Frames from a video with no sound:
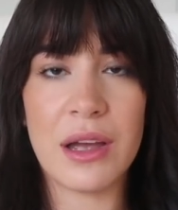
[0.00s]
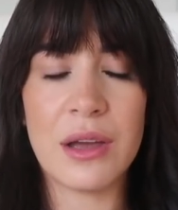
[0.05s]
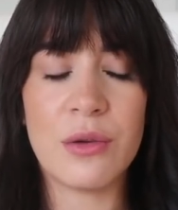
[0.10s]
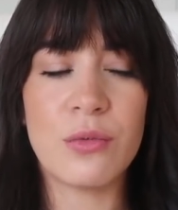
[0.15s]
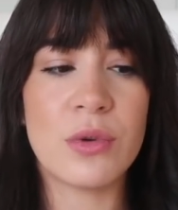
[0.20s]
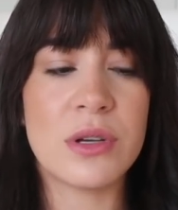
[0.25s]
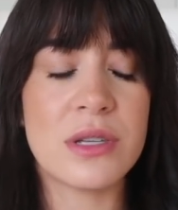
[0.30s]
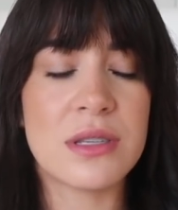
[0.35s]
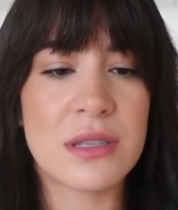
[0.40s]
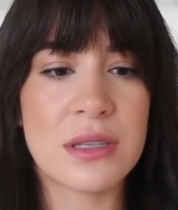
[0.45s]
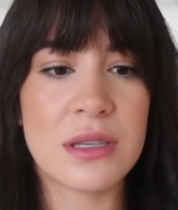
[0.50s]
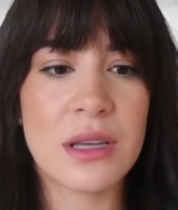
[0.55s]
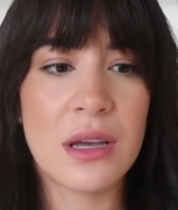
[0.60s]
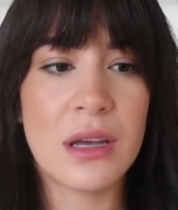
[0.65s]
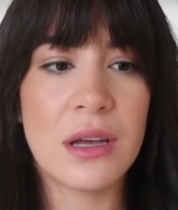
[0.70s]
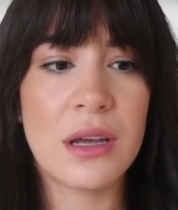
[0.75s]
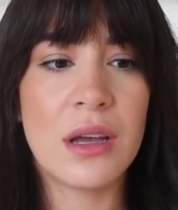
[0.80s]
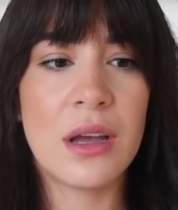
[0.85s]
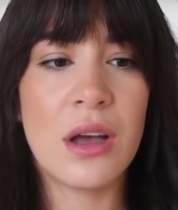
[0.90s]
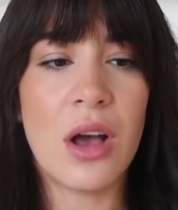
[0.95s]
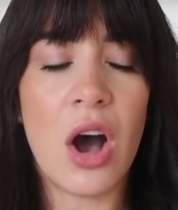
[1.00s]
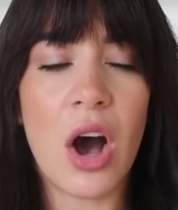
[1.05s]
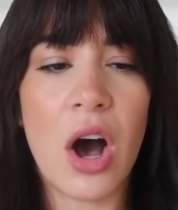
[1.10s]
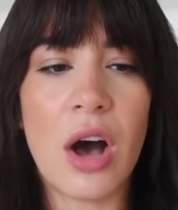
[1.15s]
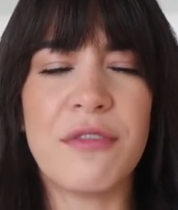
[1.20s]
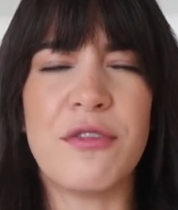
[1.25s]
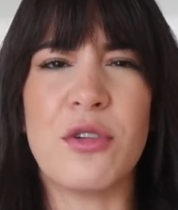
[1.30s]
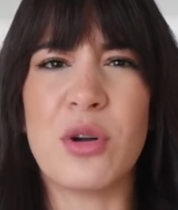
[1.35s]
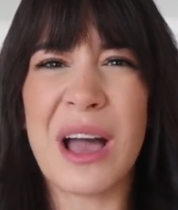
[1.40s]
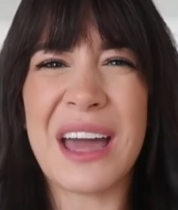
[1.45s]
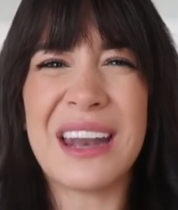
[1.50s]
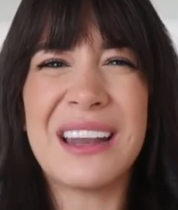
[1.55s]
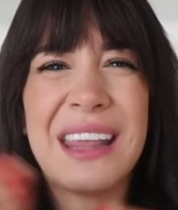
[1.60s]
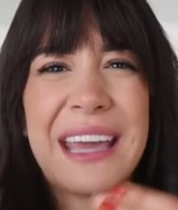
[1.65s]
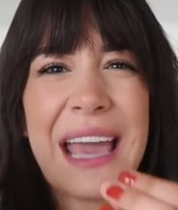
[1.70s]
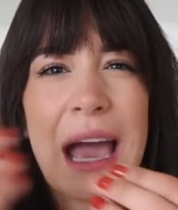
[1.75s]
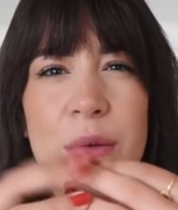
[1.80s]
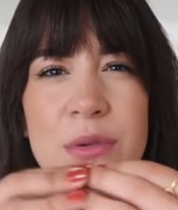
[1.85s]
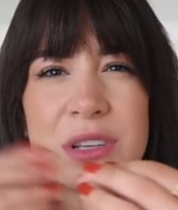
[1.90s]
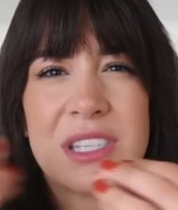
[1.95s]
It was awful, kind of
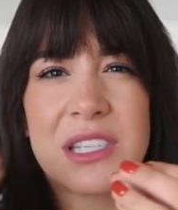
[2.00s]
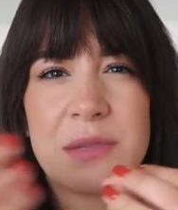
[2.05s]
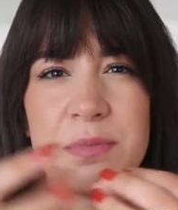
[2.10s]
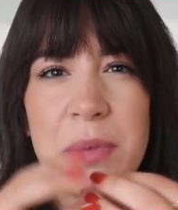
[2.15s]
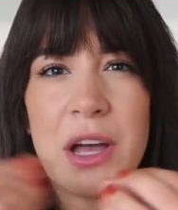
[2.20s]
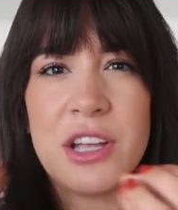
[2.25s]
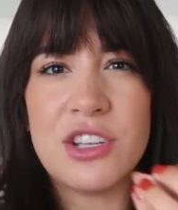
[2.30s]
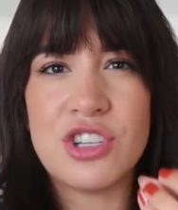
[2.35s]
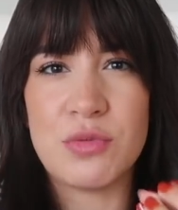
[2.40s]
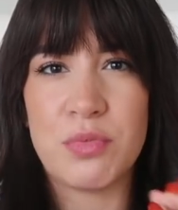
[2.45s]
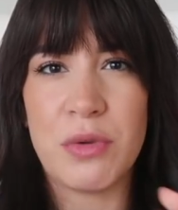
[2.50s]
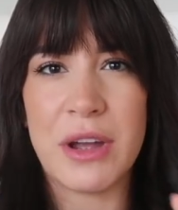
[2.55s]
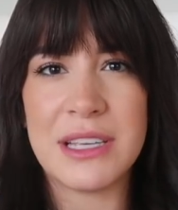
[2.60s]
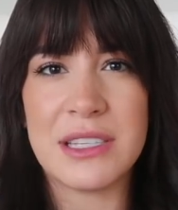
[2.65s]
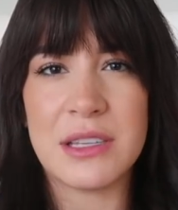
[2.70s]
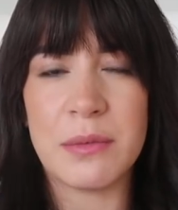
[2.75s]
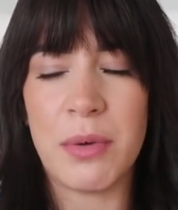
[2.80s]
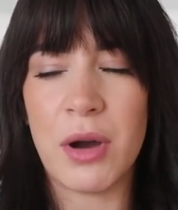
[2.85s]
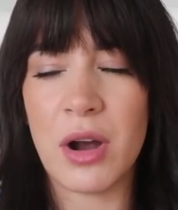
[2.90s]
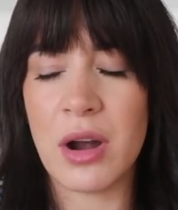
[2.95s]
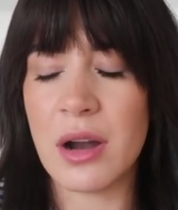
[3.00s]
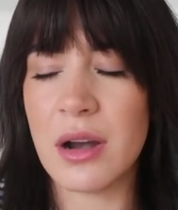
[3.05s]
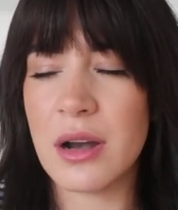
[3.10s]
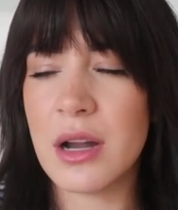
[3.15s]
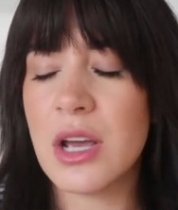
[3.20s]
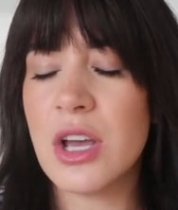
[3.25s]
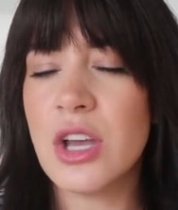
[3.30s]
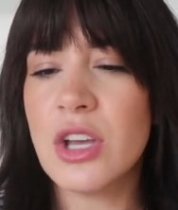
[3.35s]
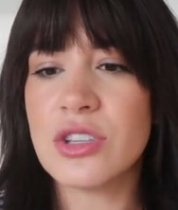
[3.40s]
like how a sponge breaks apart.